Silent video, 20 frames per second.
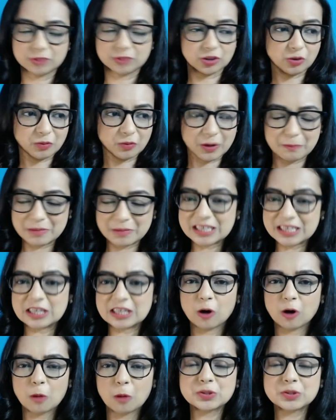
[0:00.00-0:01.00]
completely
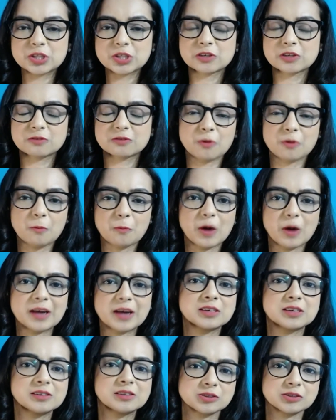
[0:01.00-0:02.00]
opposite from one
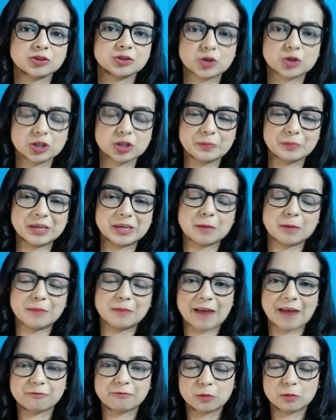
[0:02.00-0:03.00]
social media
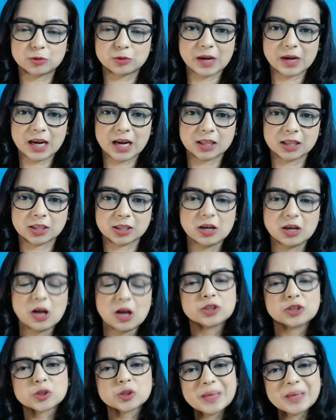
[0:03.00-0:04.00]
platform to another.
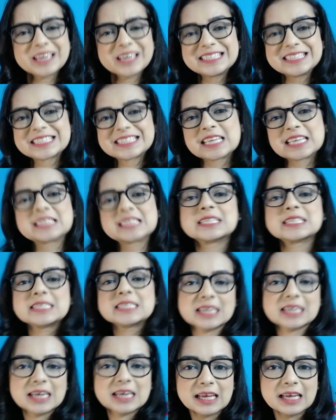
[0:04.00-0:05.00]
So be consistent
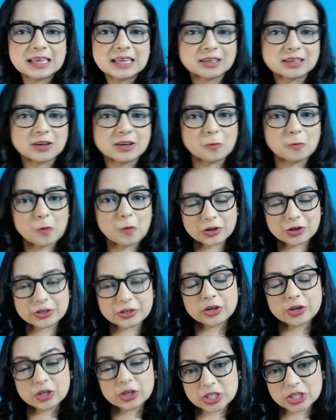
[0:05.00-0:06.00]
in what
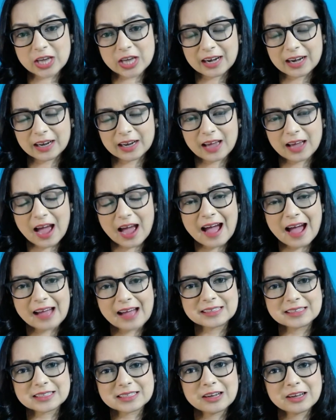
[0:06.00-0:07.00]
you're sharing
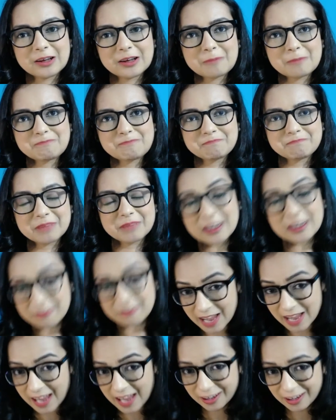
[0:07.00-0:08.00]
and be
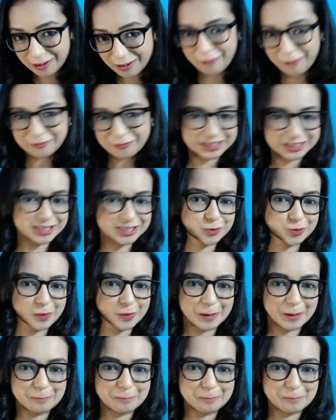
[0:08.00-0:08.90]
aware of it as well.